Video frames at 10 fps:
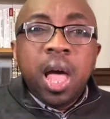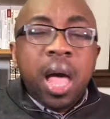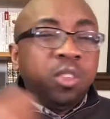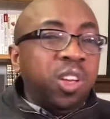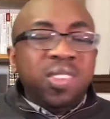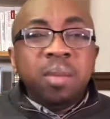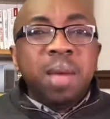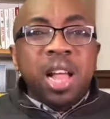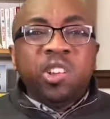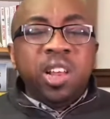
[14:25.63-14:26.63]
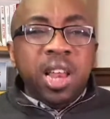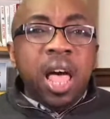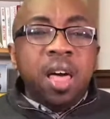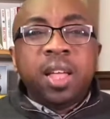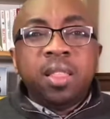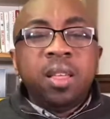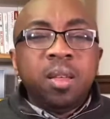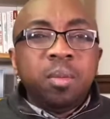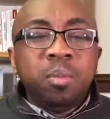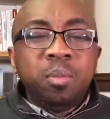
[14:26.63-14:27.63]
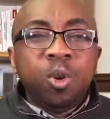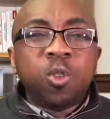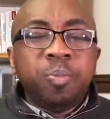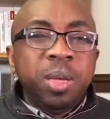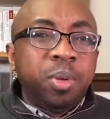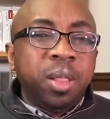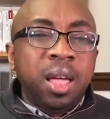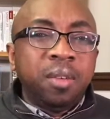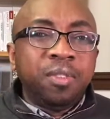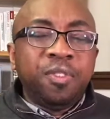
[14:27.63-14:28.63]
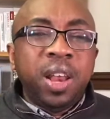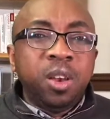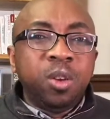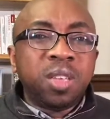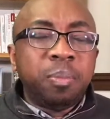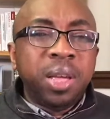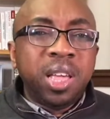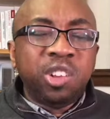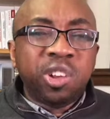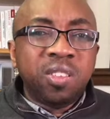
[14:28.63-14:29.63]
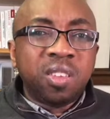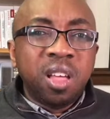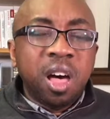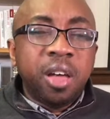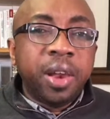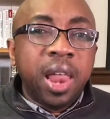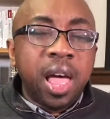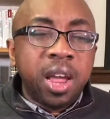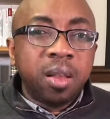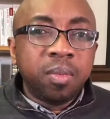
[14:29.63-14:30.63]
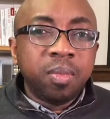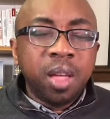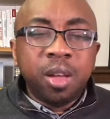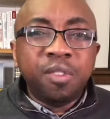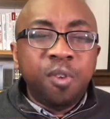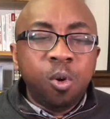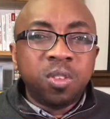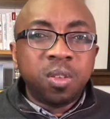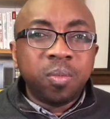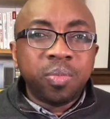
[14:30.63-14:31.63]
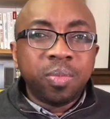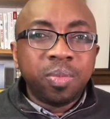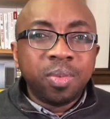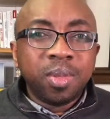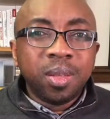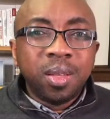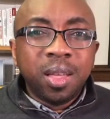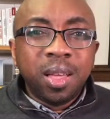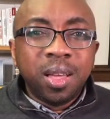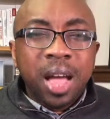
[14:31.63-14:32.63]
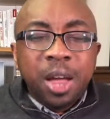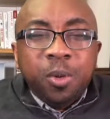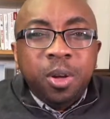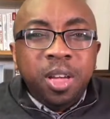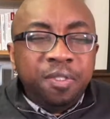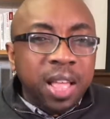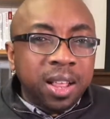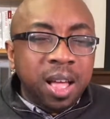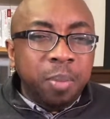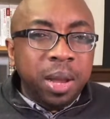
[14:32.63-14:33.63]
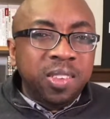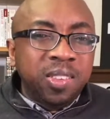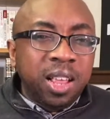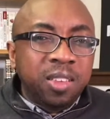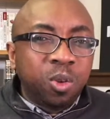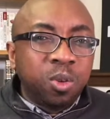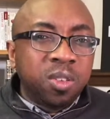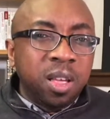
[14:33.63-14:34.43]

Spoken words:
I just imagine now that most people are filling those applications online, on the phones. I don't know if that company still has